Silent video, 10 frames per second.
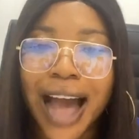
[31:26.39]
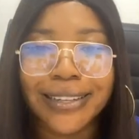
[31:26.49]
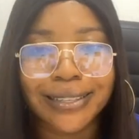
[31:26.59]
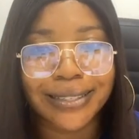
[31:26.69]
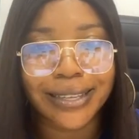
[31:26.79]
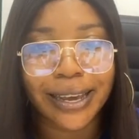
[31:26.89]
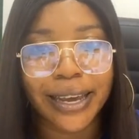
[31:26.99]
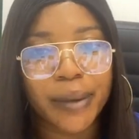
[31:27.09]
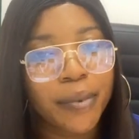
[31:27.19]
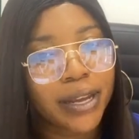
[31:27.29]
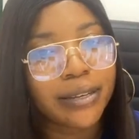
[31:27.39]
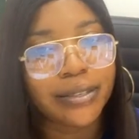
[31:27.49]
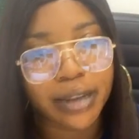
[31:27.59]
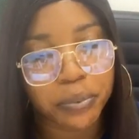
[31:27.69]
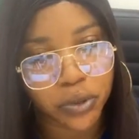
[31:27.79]
has the same
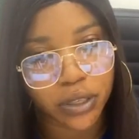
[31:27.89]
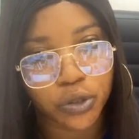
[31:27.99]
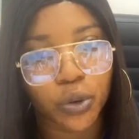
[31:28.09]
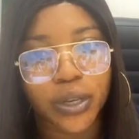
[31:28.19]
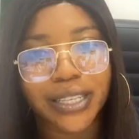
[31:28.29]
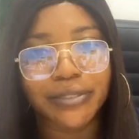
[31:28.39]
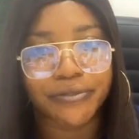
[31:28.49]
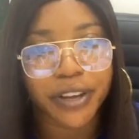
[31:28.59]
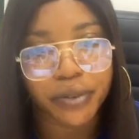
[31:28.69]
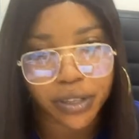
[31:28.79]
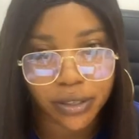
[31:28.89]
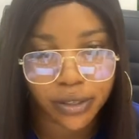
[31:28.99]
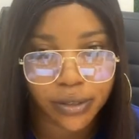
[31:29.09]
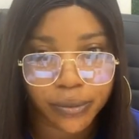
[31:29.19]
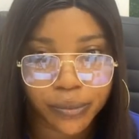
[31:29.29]
deposit, so it
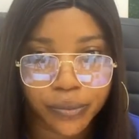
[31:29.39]
varies.